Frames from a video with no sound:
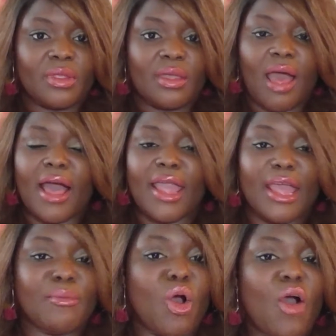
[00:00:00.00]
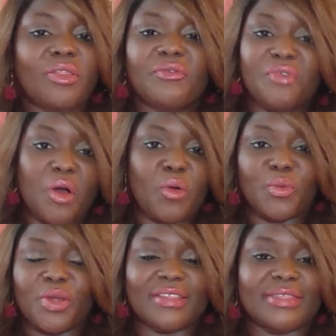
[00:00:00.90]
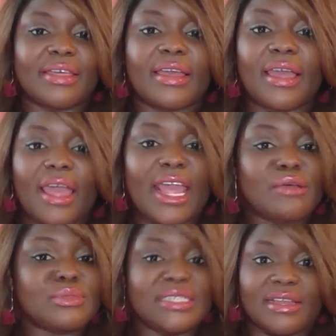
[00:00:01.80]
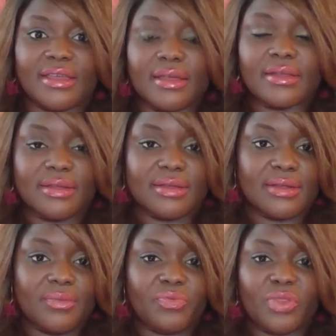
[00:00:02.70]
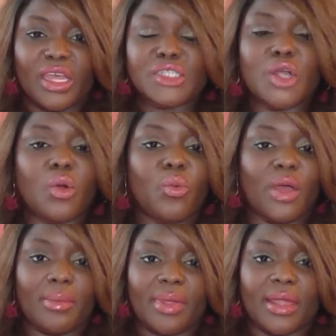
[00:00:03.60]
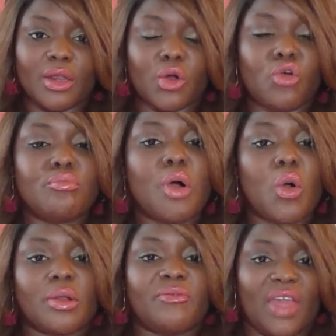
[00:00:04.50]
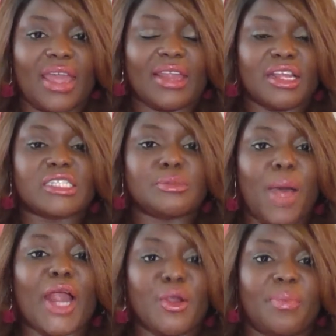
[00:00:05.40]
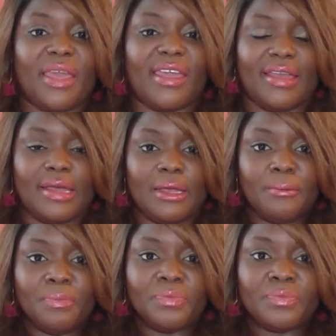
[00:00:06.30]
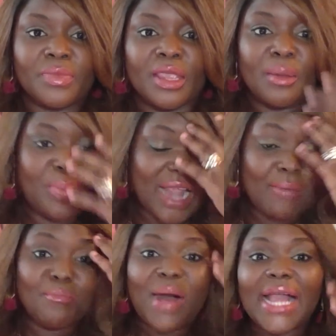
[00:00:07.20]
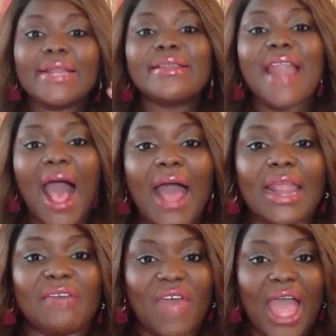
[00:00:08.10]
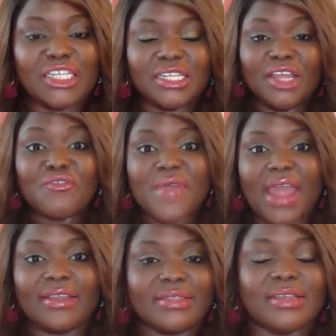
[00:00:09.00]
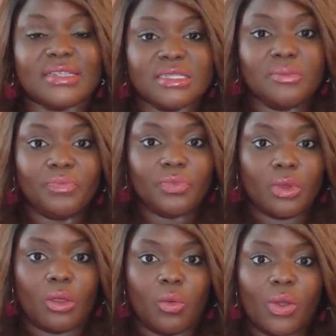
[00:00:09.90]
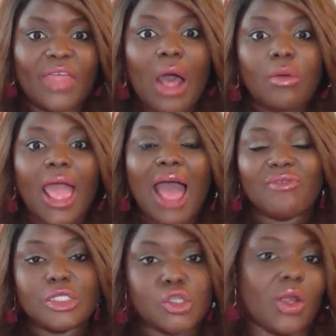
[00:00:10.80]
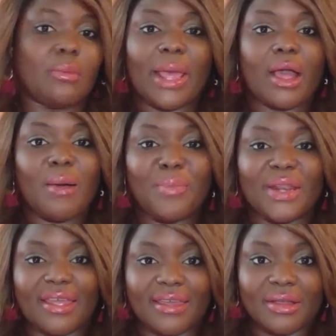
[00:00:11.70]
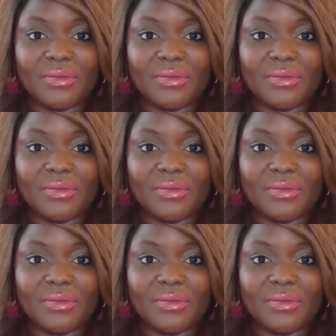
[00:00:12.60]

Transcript: I am on the phone with AMZ. These are women who motivate and inspire me. But I might not have actually created this without having started my company.